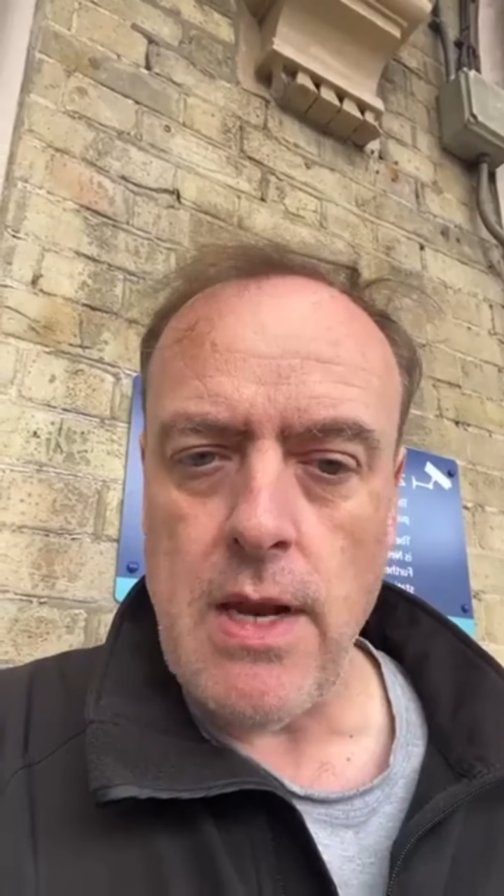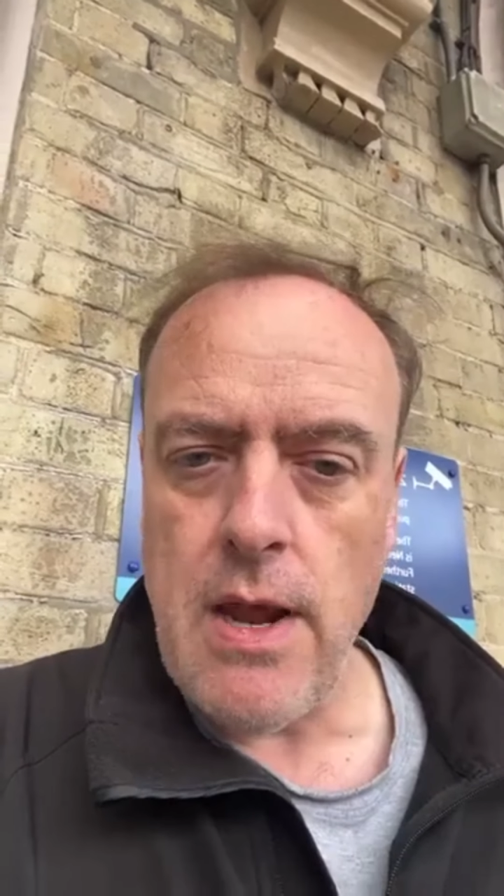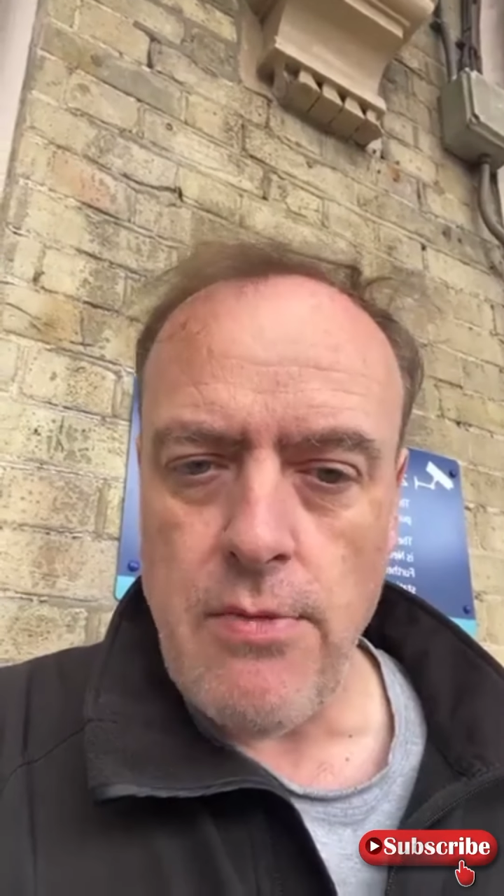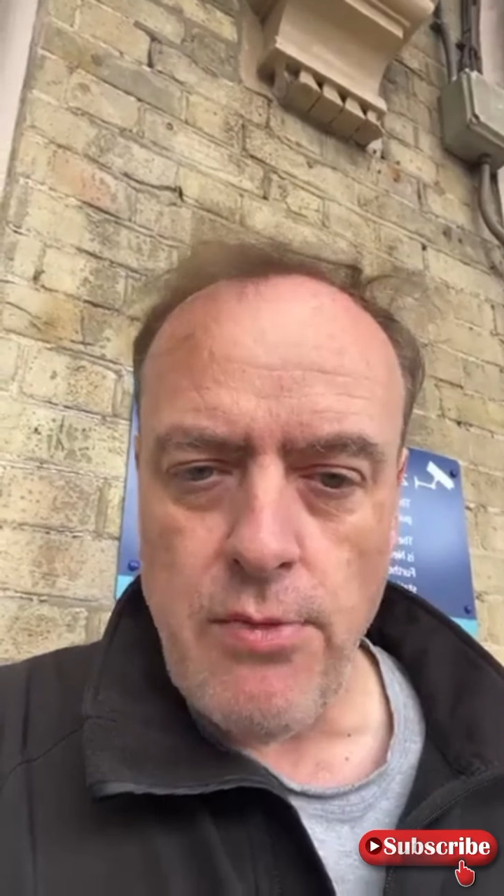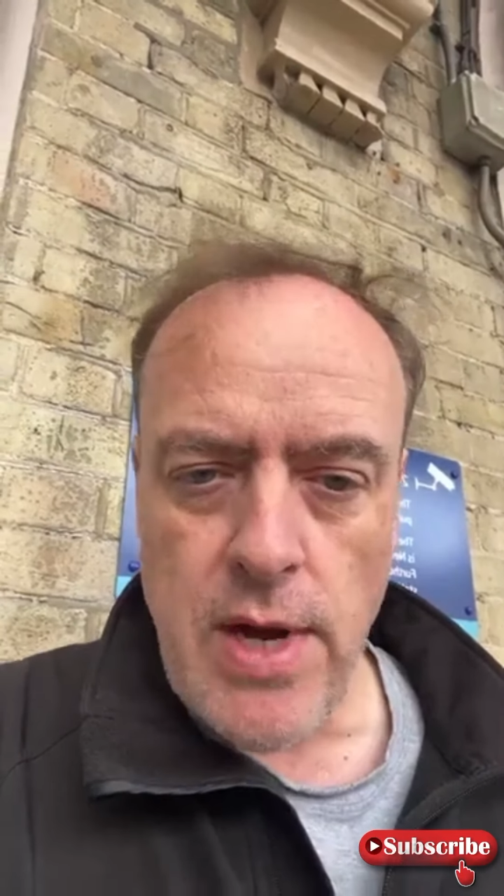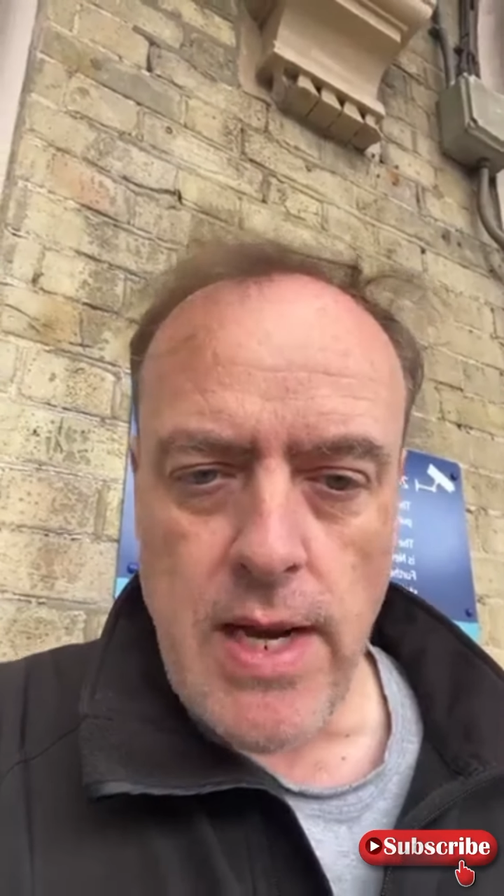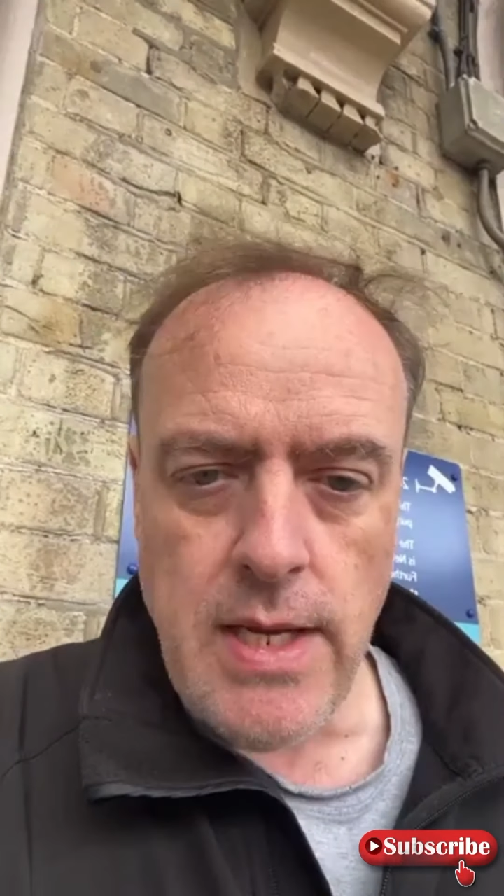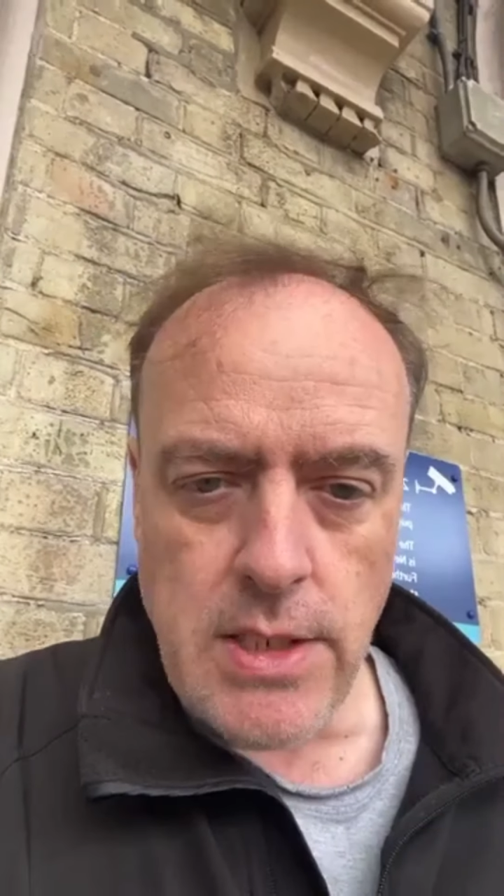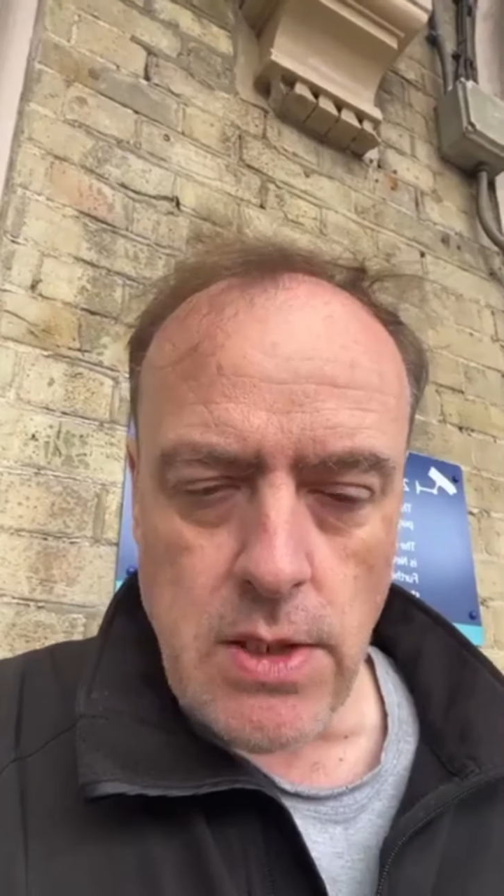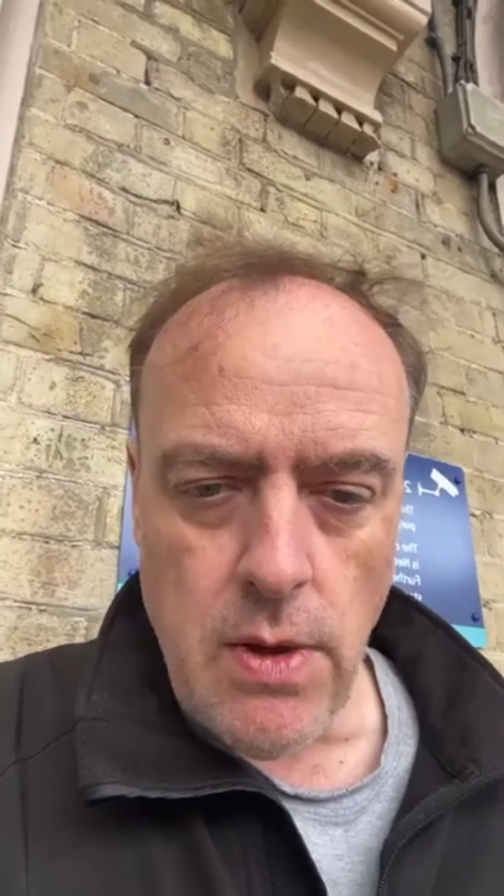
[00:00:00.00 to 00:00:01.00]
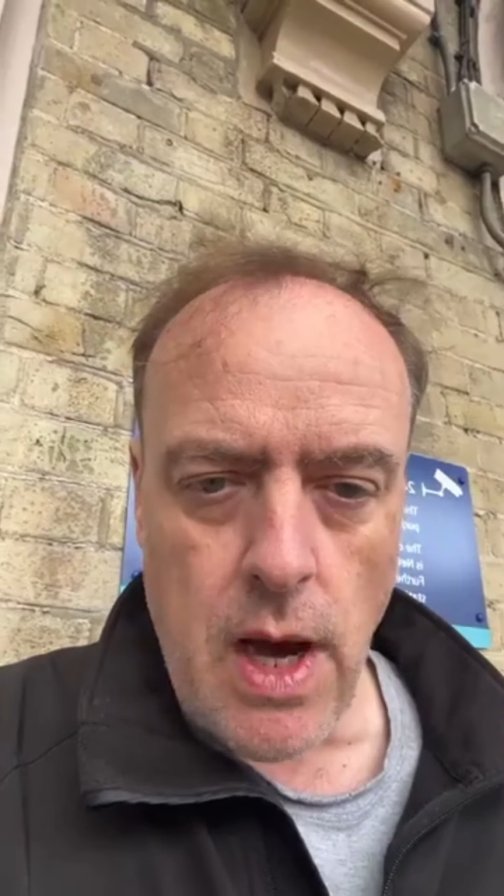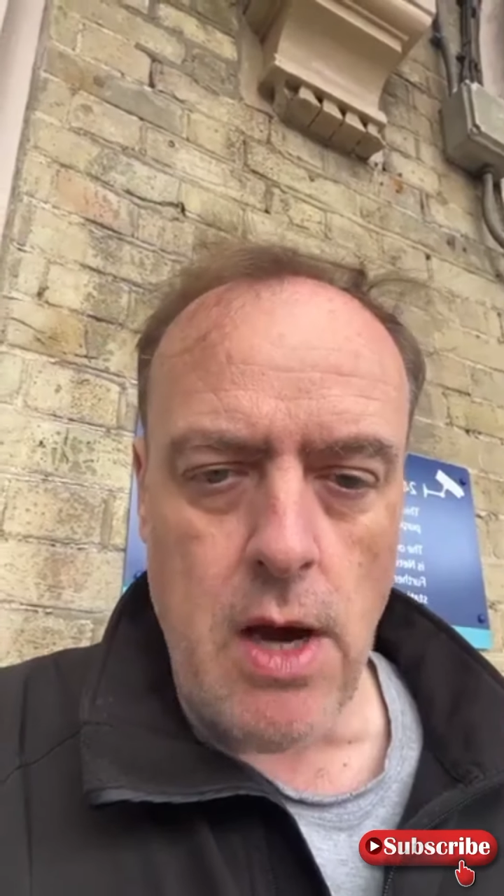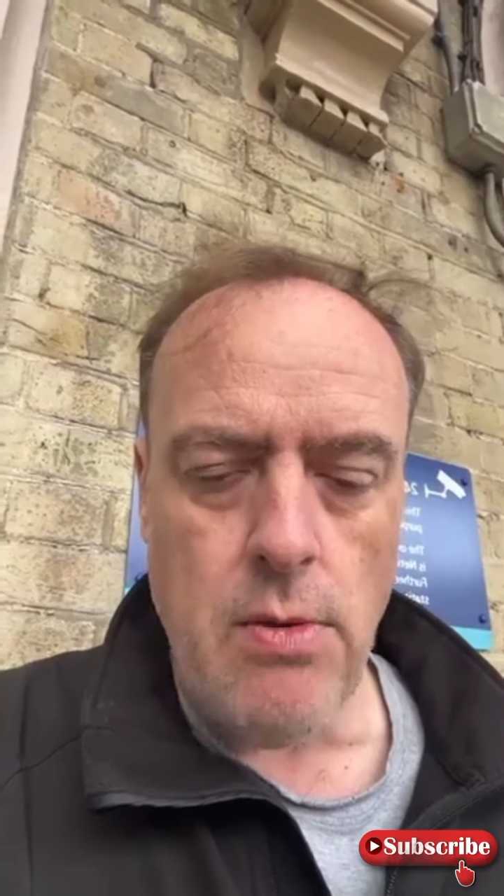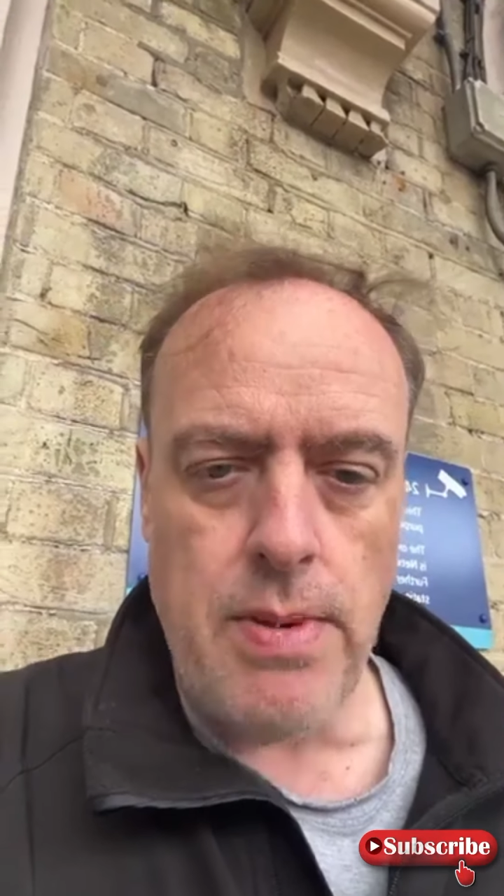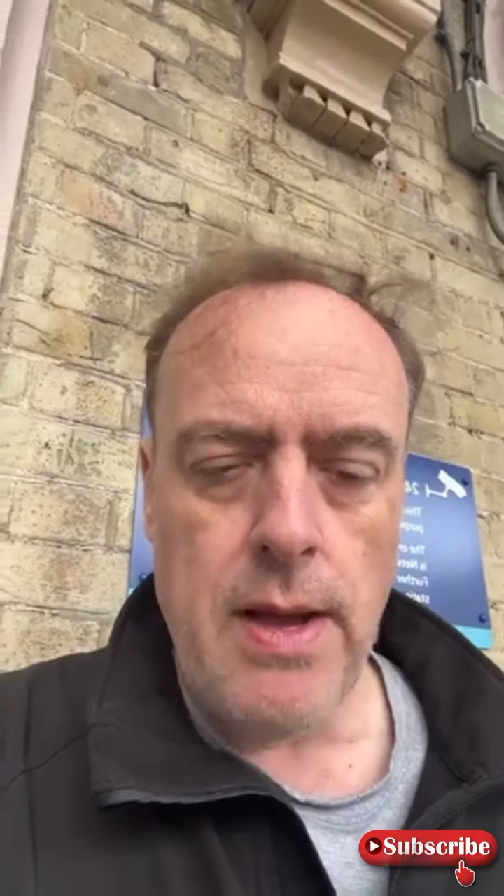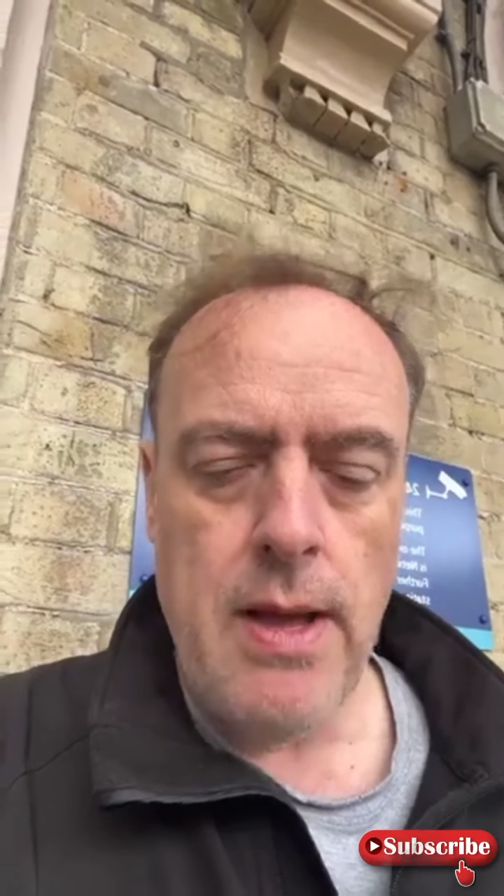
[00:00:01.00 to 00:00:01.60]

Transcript: And I really do hope